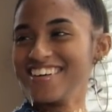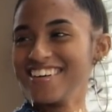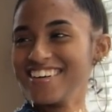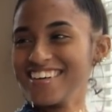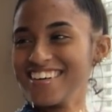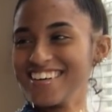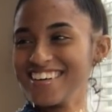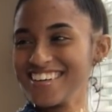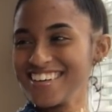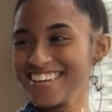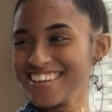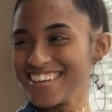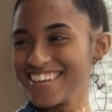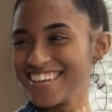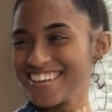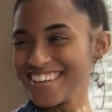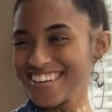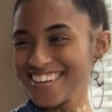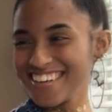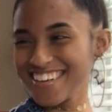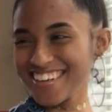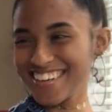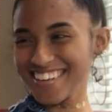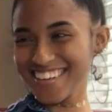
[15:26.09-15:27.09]

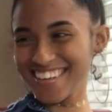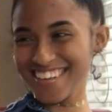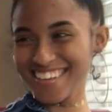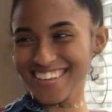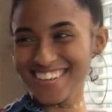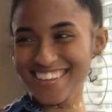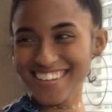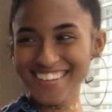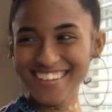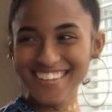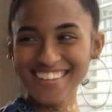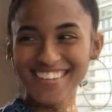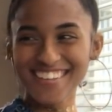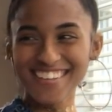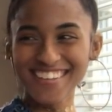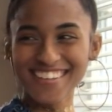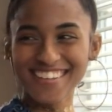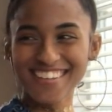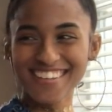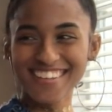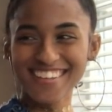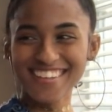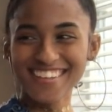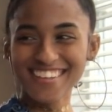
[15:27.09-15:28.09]

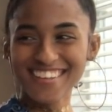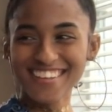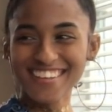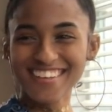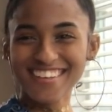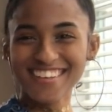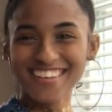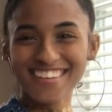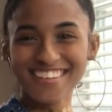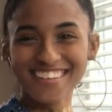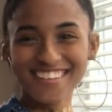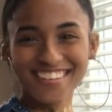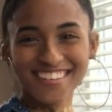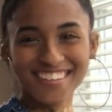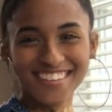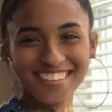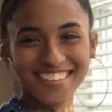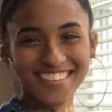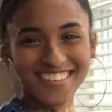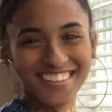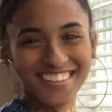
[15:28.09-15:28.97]
No words are spoken by the person on screen.